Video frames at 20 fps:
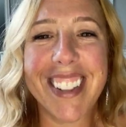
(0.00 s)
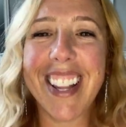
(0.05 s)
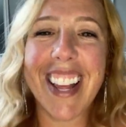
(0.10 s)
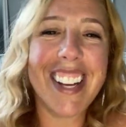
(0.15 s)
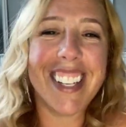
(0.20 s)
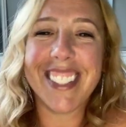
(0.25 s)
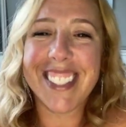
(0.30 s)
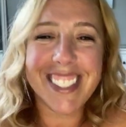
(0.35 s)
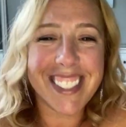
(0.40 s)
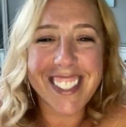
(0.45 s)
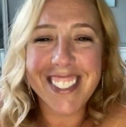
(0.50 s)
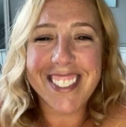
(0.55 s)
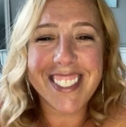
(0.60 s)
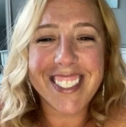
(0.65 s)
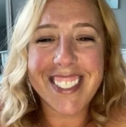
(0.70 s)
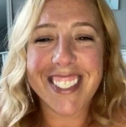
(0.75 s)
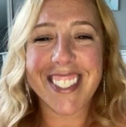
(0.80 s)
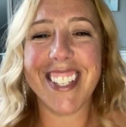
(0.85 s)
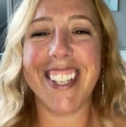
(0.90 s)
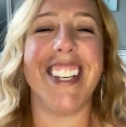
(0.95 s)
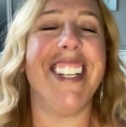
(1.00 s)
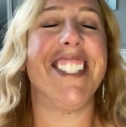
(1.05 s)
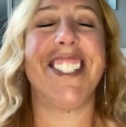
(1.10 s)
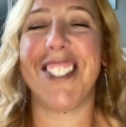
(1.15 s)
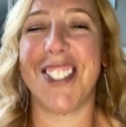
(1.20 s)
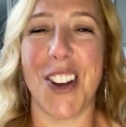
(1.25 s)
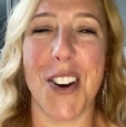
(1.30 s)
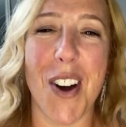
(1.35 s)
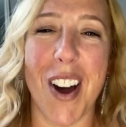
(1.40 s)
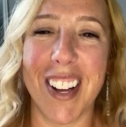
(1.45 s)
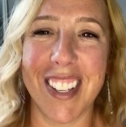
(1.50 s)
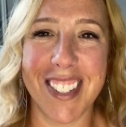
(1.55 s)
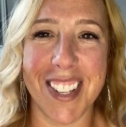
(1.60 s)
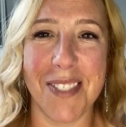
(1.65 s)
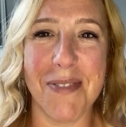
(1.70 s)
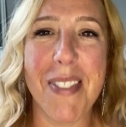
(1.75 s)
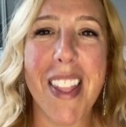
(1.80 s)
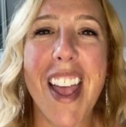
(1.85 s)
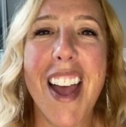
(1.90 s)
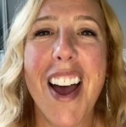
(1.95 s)
Like seriously, it's so
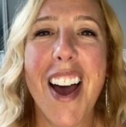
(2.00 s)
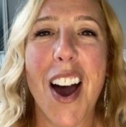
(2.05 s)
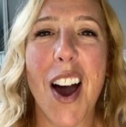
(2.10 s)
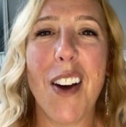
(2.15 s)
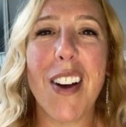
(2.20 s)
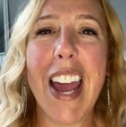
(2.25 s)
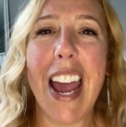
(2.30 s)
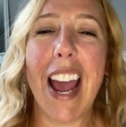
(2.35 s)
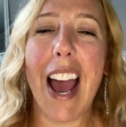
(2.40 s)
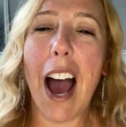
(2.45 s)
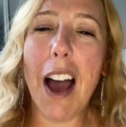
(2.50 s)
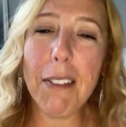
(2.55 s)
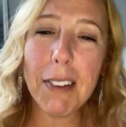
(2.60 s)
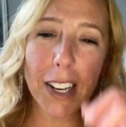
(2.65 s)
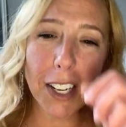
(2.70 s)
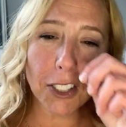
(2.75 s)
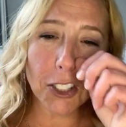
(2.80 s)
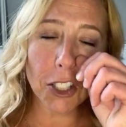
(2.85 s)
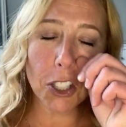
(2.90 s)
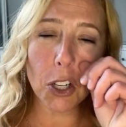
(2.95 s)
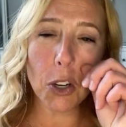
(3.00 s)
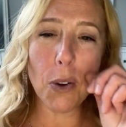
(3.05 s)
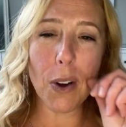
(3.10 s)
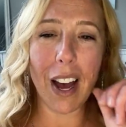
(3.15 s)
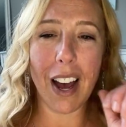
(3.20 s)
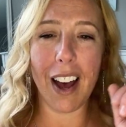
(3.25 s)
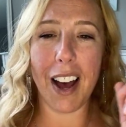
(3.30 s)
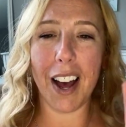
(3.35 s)
awesome. Okay, I'm going to do,